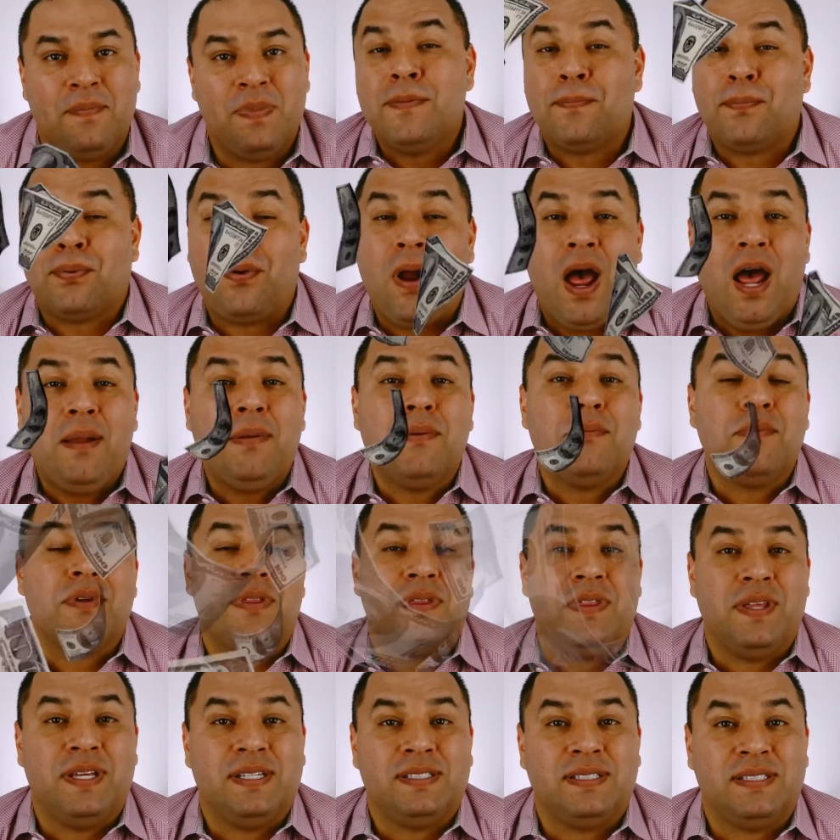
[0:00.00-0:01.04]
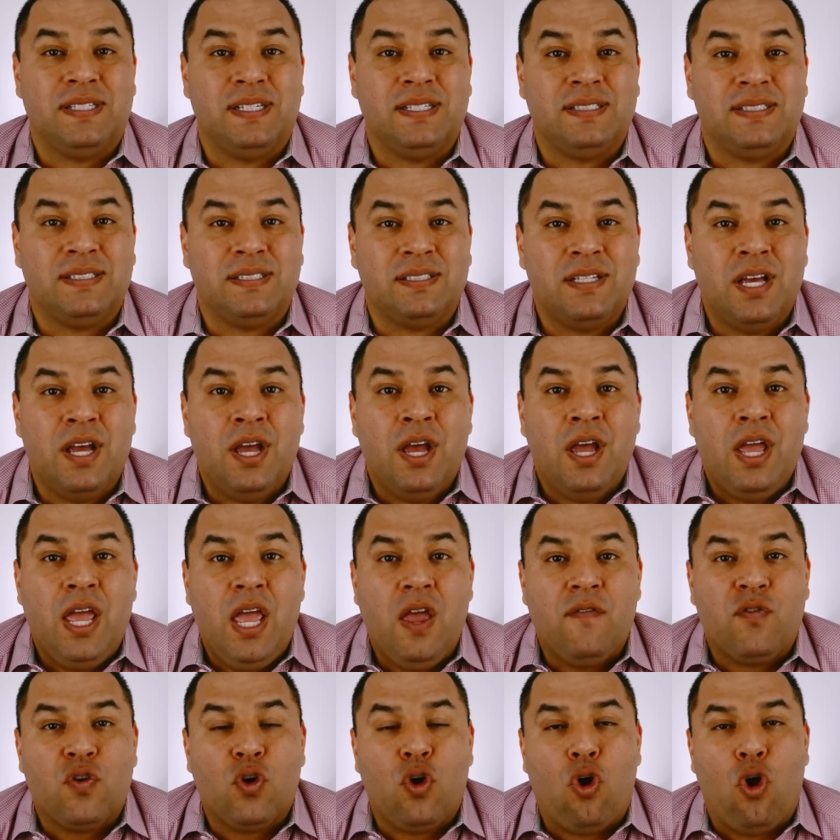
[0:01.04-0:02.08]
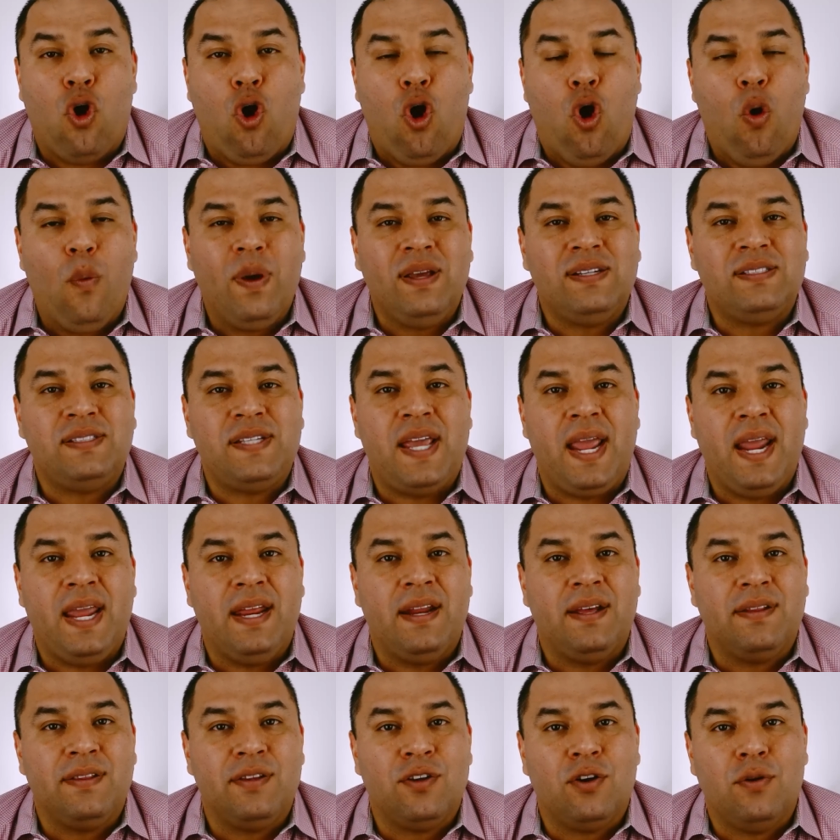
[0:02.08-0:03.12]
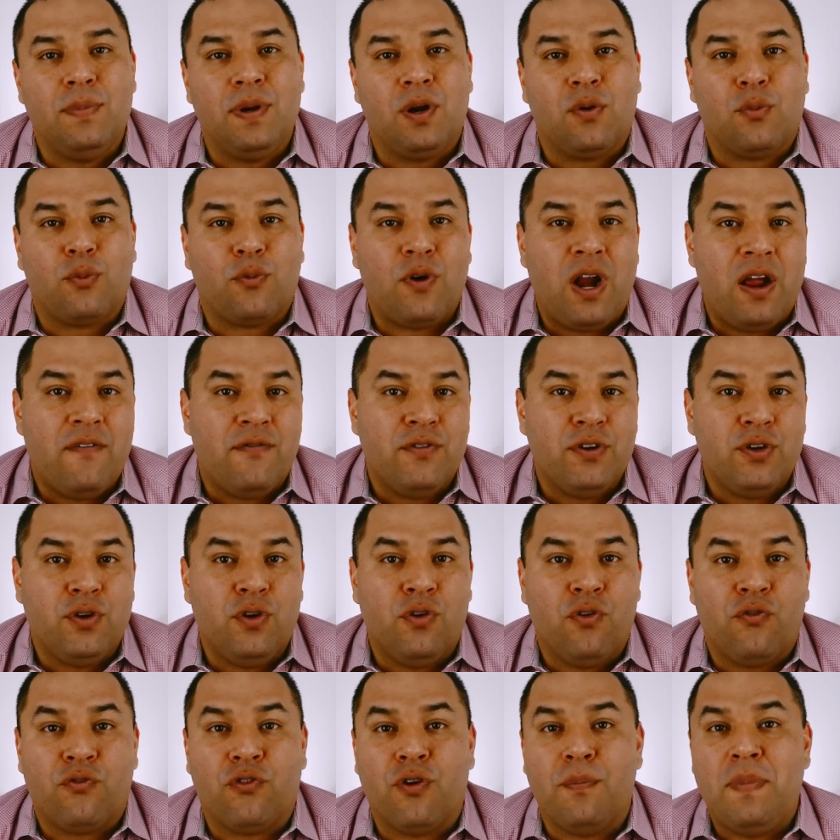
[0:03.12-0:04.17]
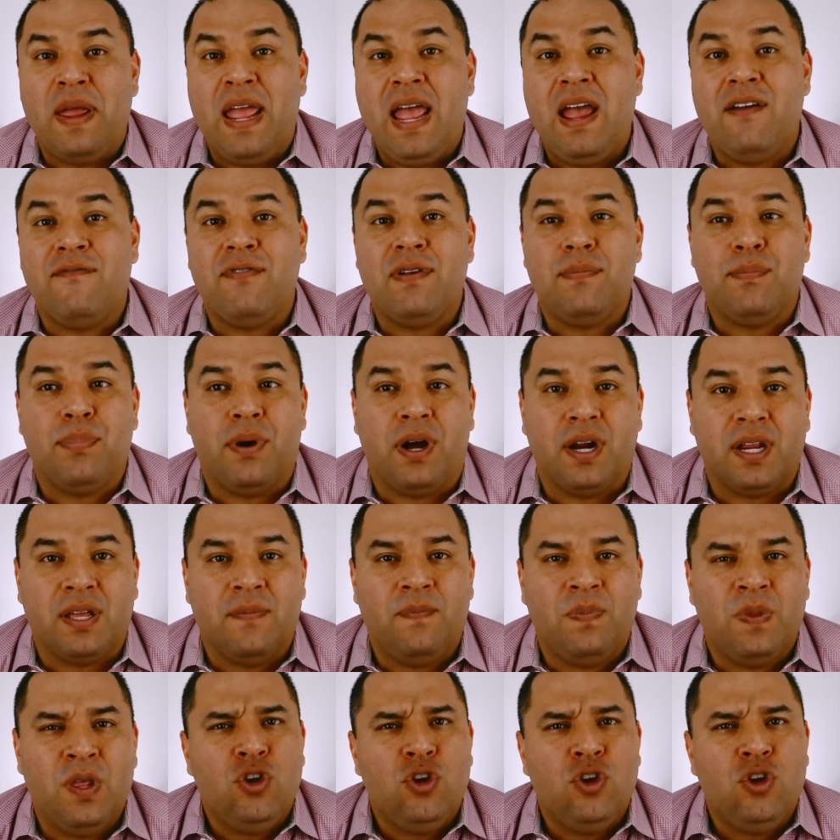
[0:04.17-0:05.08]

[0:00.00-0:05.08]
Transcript: The problem with this is if you're always taking a little bit of revenue from everybody,